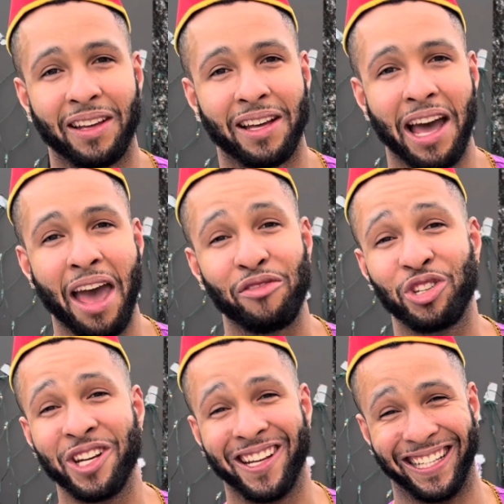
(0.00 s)
I have a
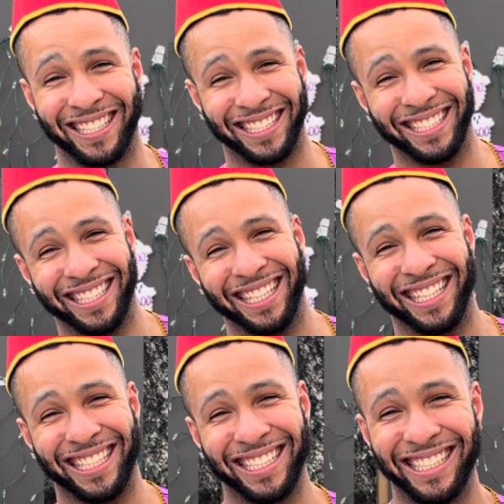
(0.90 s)
genie.
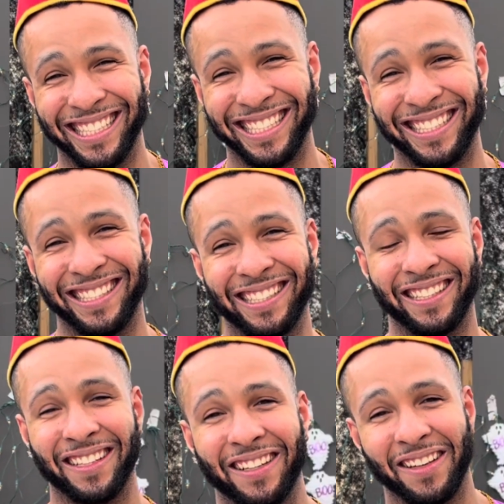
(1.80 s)
You have a genie? Where
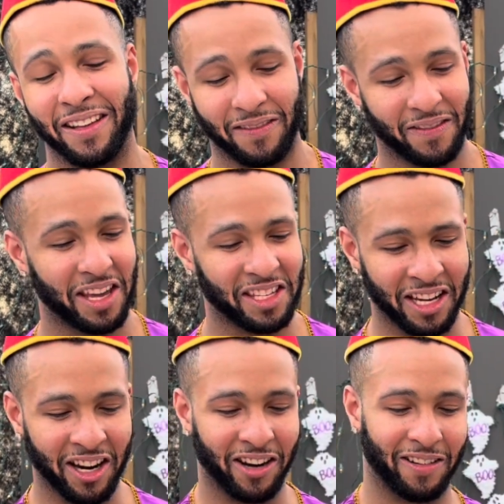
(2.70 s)
is it? It's in
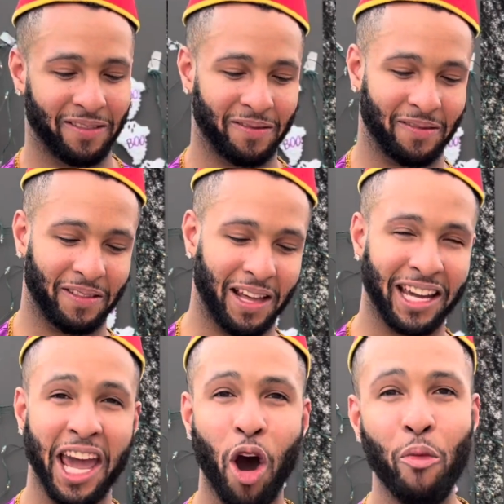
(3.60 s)
here. Oh yeah? I
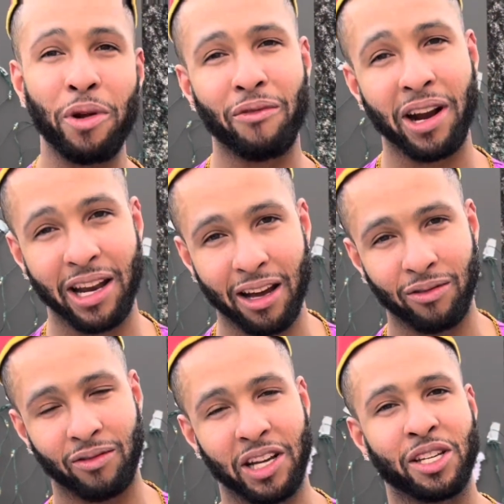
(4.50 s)
can't open it right now.
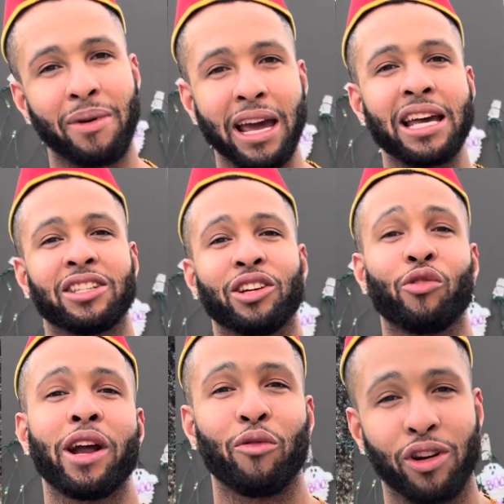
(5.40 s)
So somebody has to
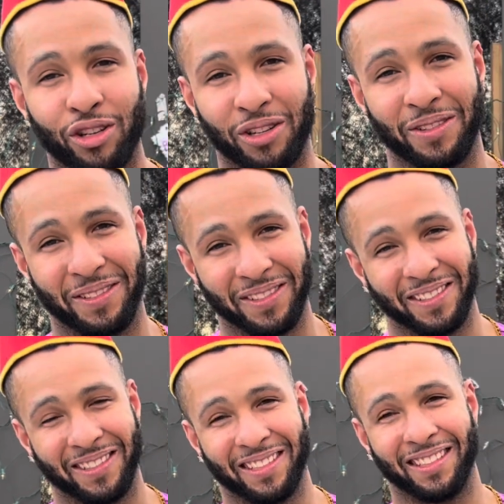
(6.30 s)
grant a wish.
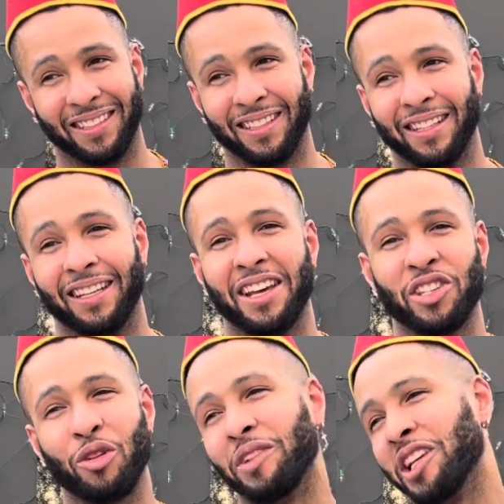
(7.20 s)
Oh, okay. I
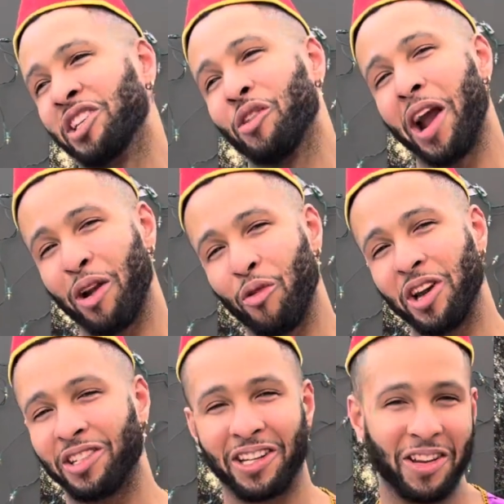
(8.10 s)
so if Alyssa grant a
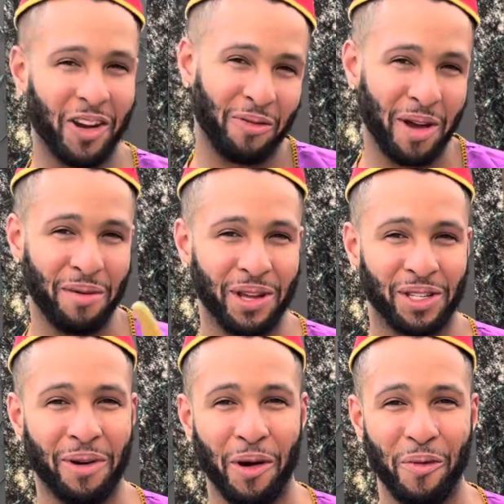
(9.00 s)
wish, then you know, maybe
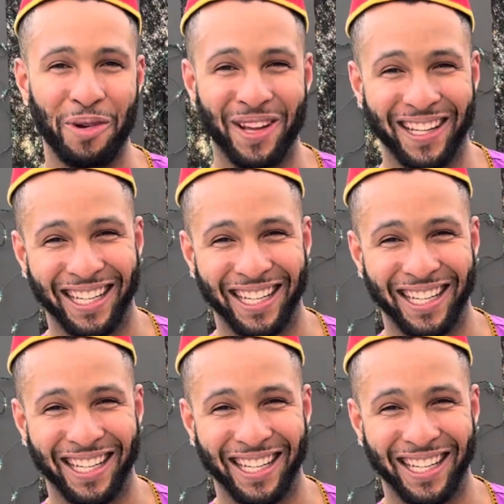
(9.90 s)
somebody will open it.